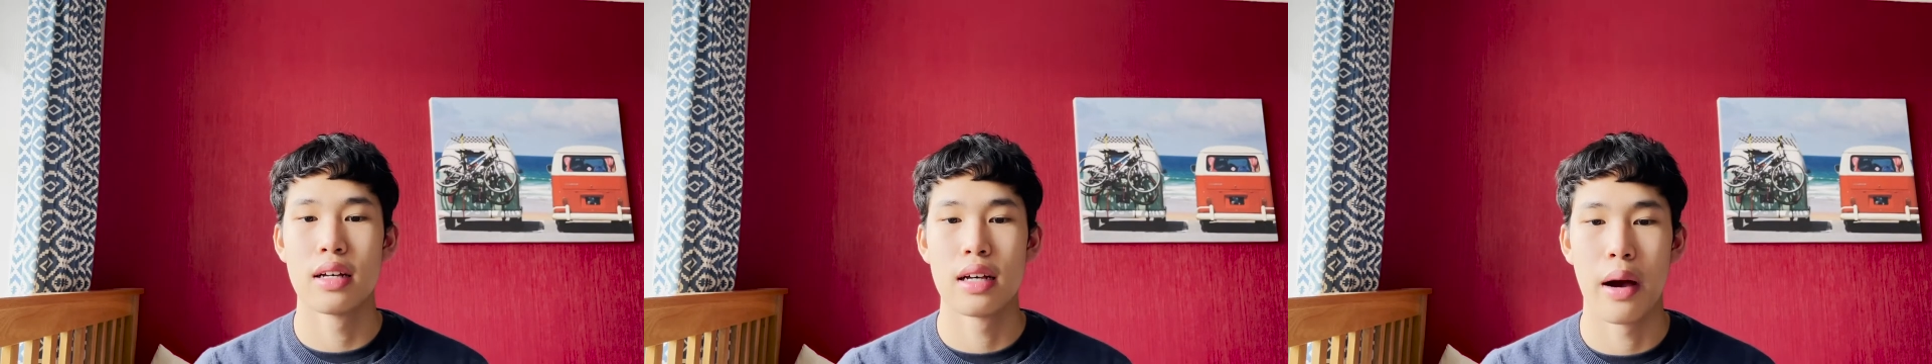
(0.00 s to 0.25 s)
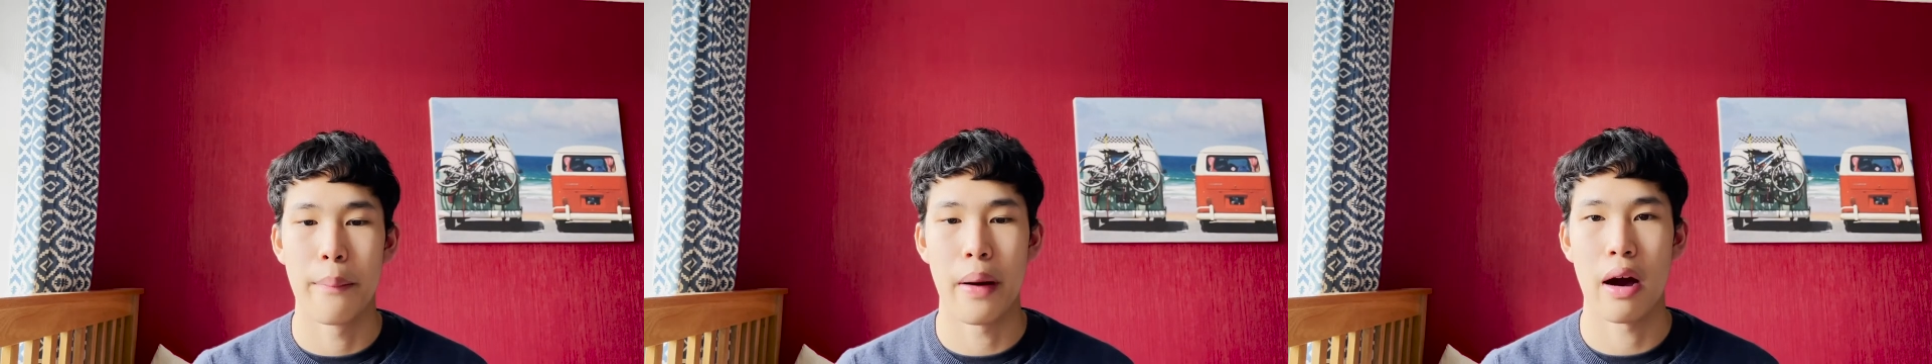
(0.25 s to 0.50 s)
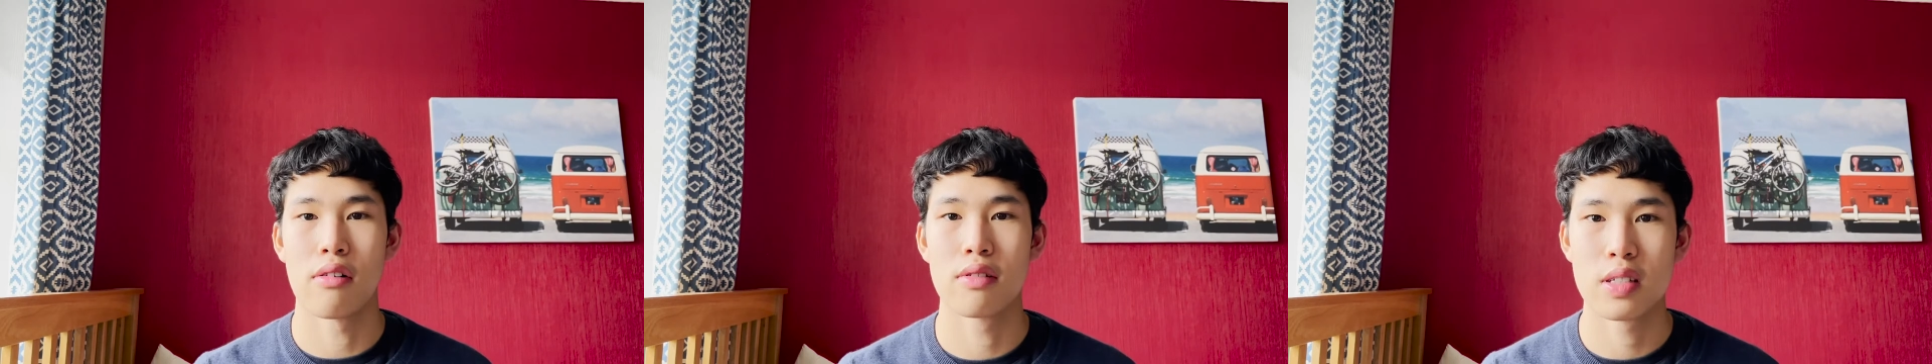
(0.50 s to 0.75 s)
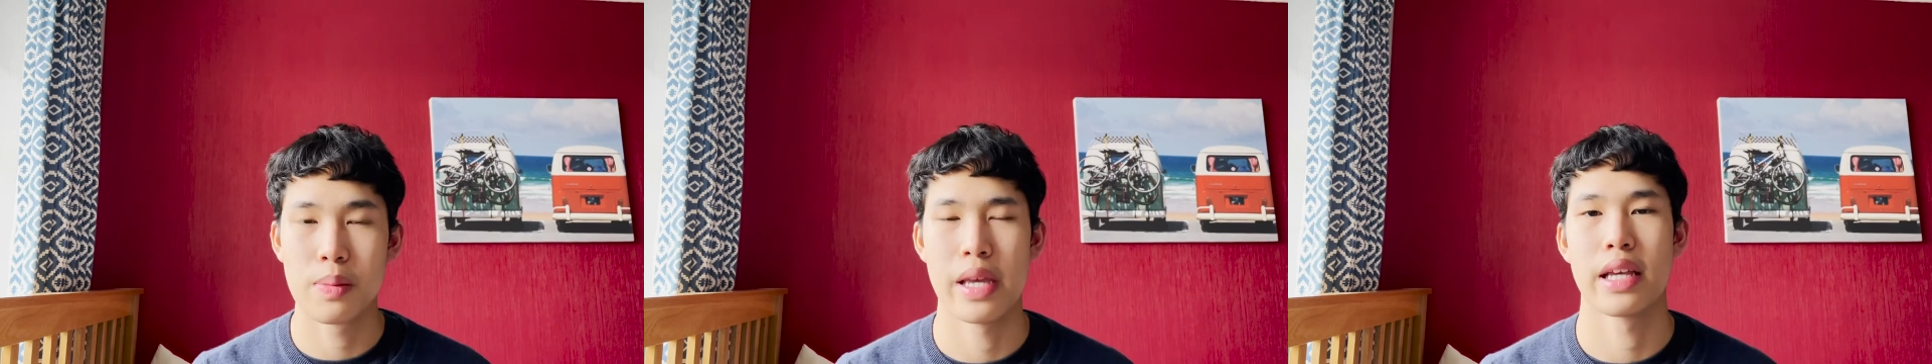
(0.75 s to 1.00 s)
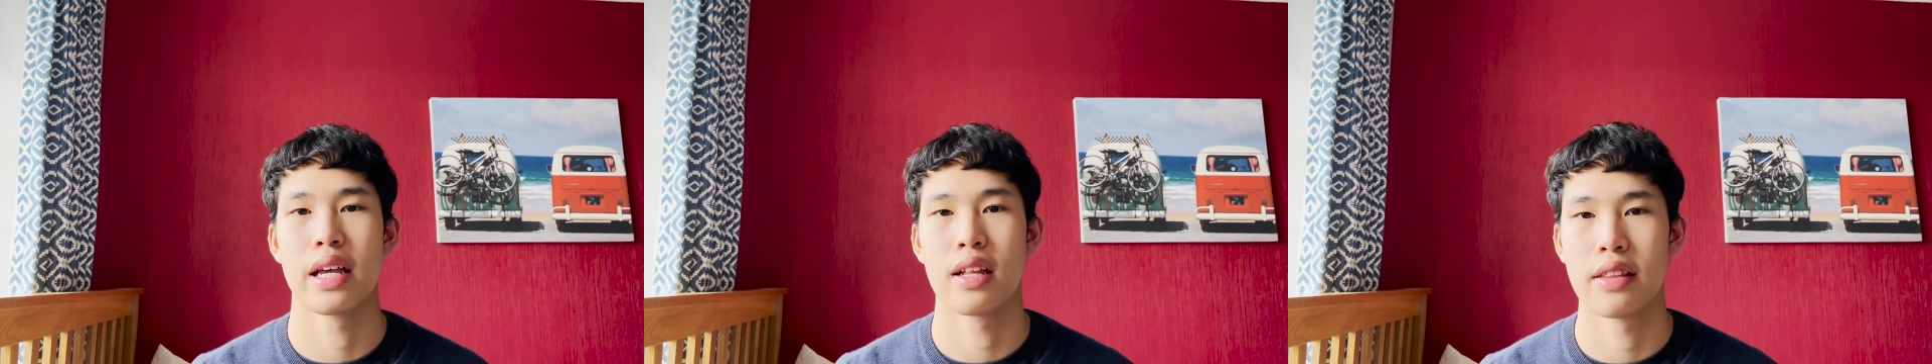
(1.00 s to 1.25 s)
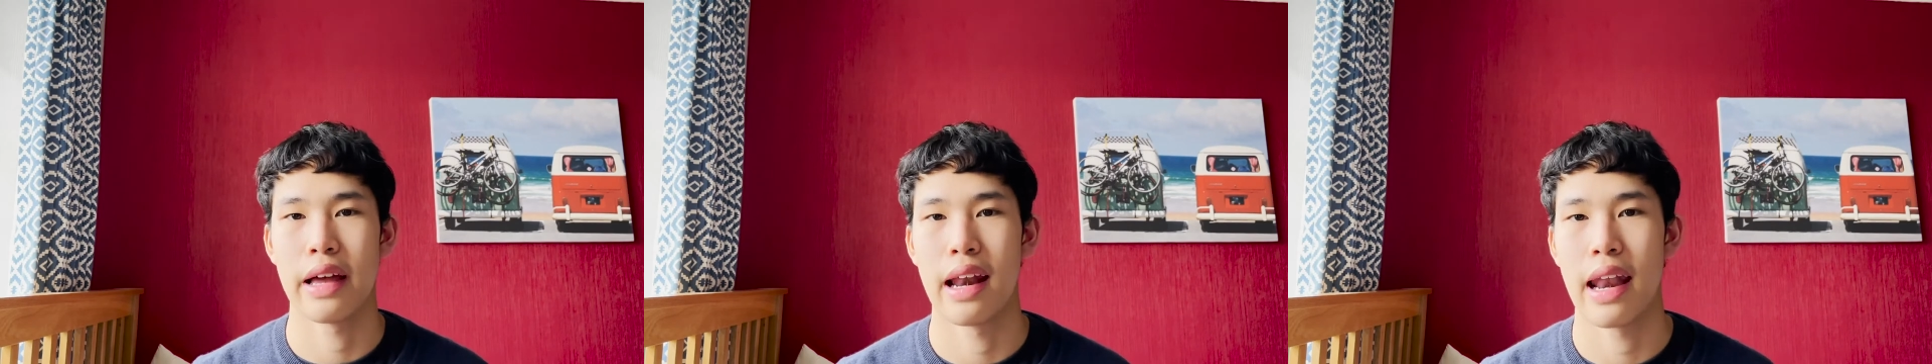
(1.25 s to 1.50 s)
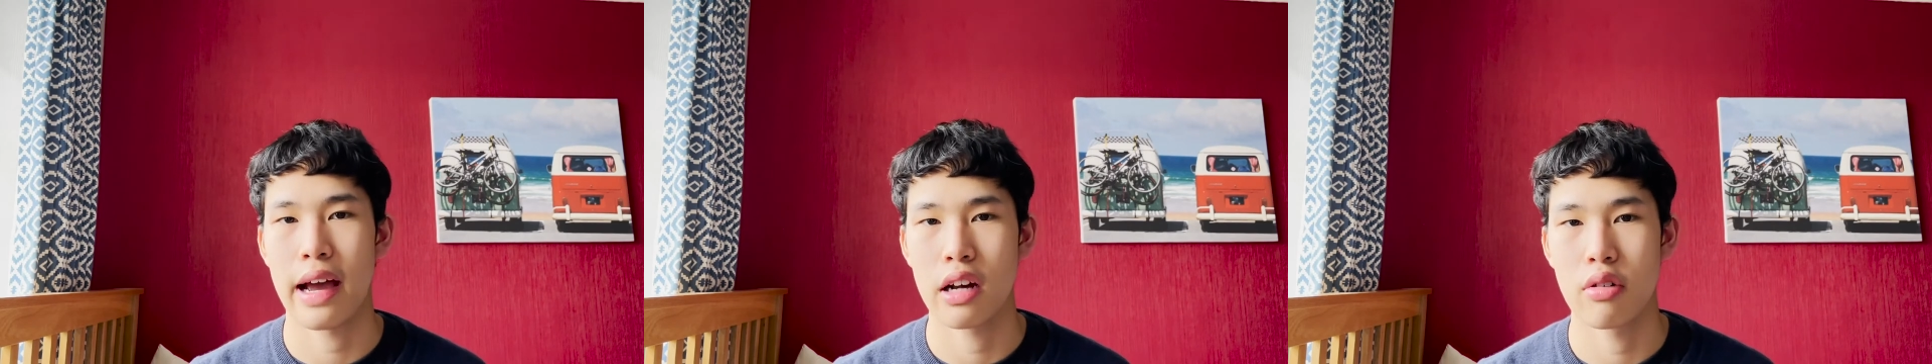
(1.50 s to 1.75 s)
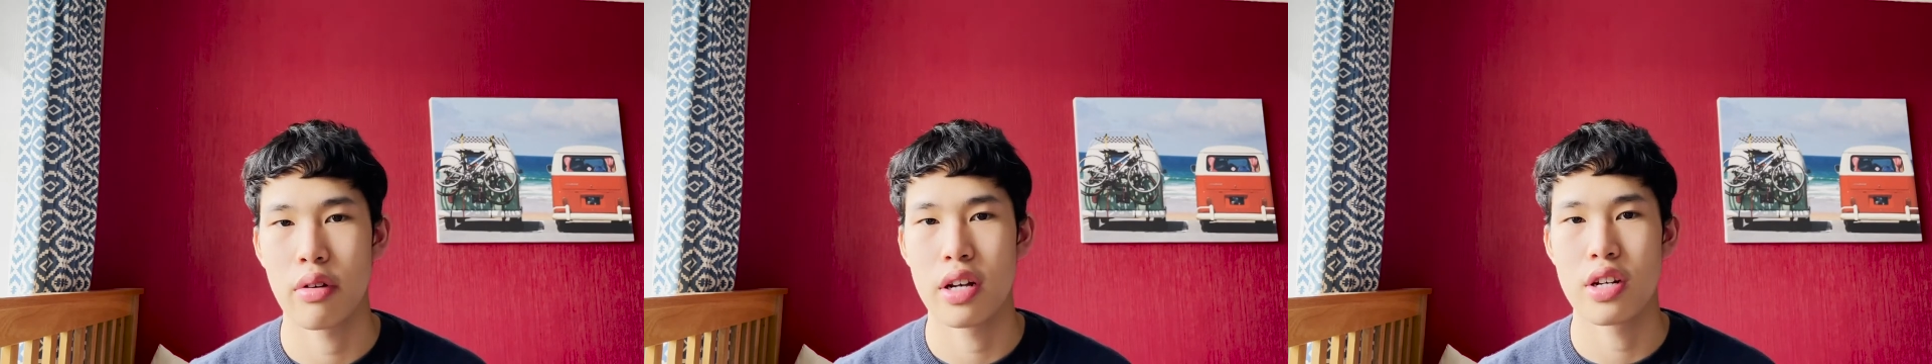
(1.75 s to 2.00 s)
about speaking their
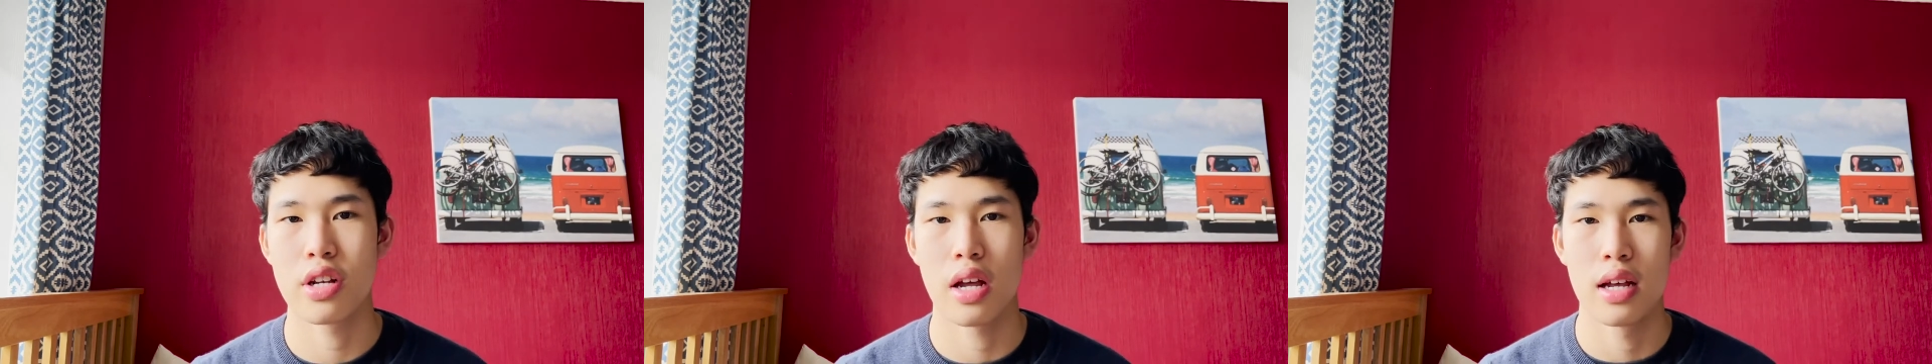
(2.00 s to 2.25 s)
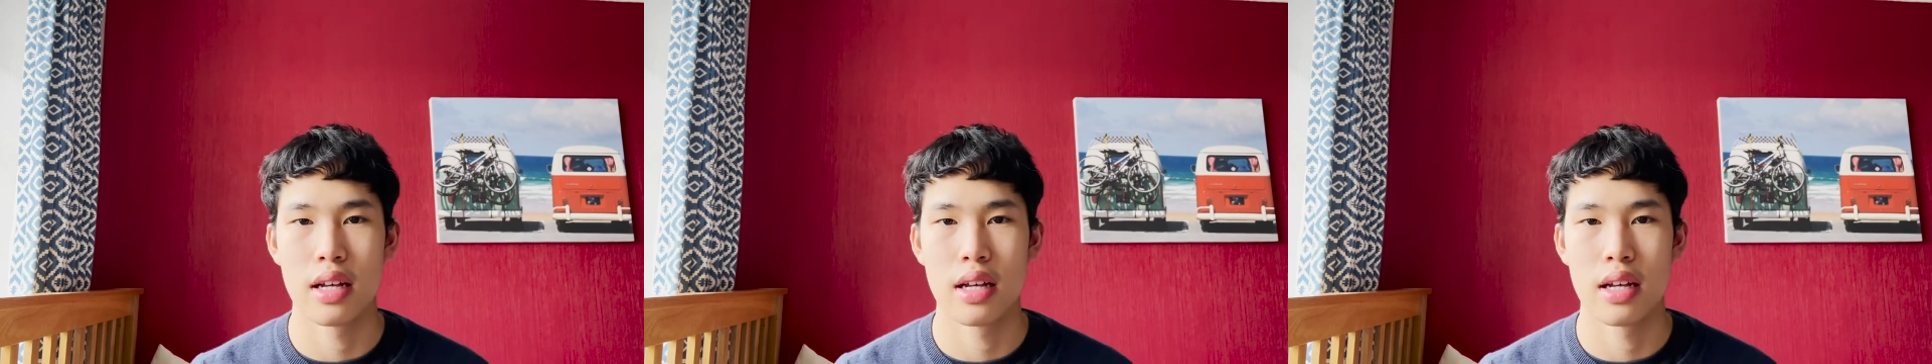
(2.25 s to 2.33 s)
language,